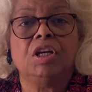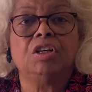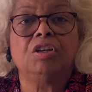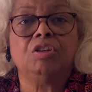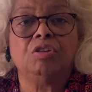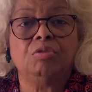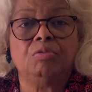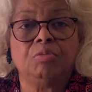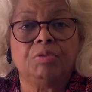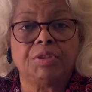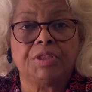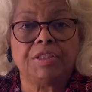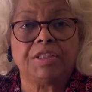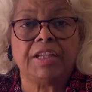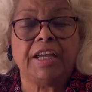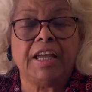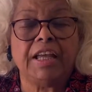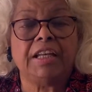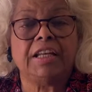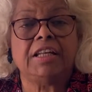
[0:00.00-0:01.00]
you will
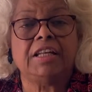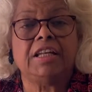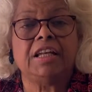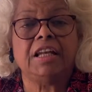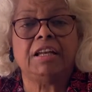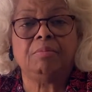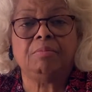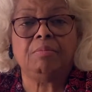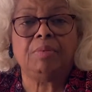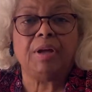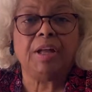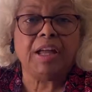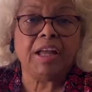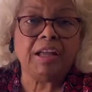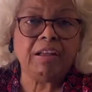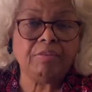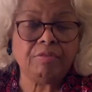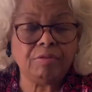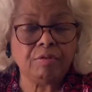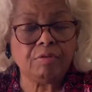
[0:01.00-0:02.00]
state it in
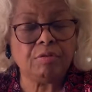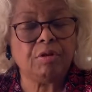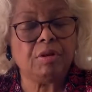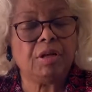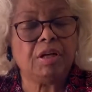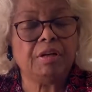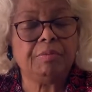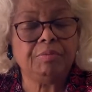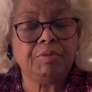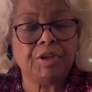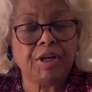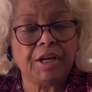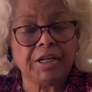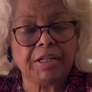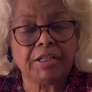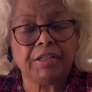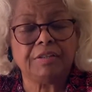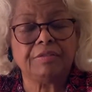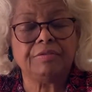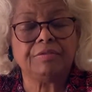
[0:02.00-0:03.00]
behavioral
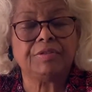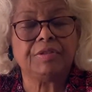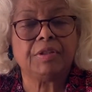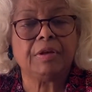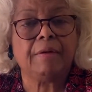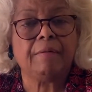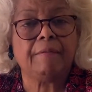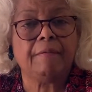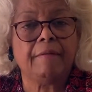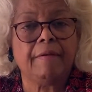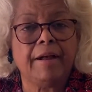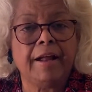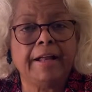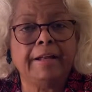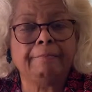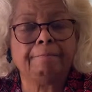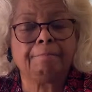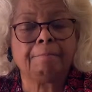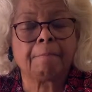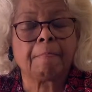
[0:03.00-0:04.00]
objectives, right?